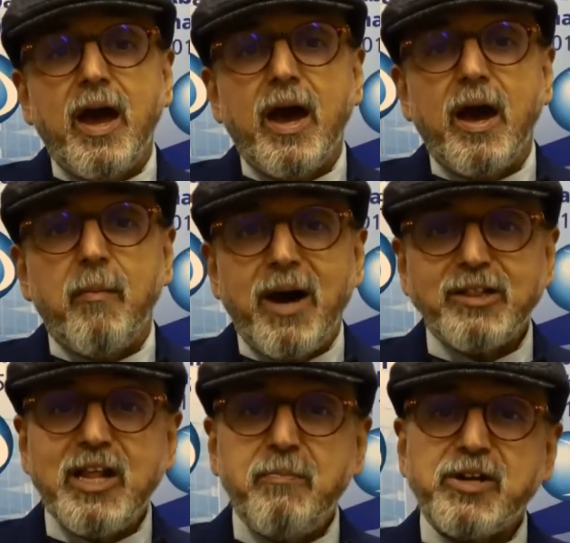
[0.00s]
A
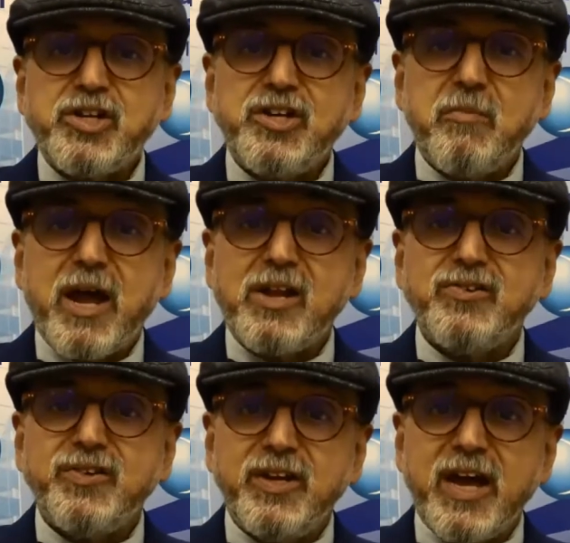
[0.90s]
monthly purchasing
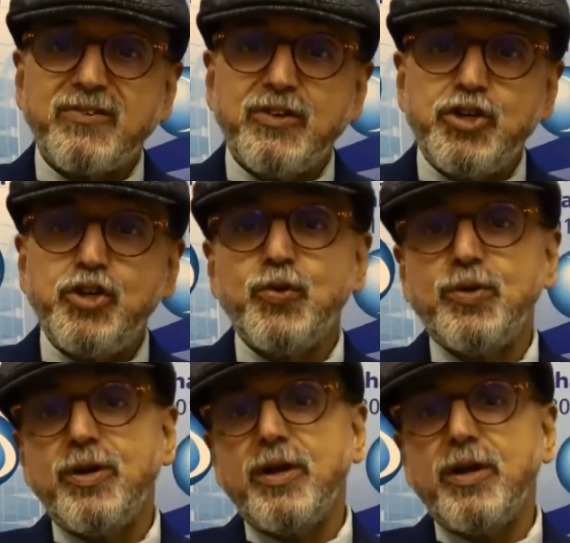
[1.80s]
managers index issued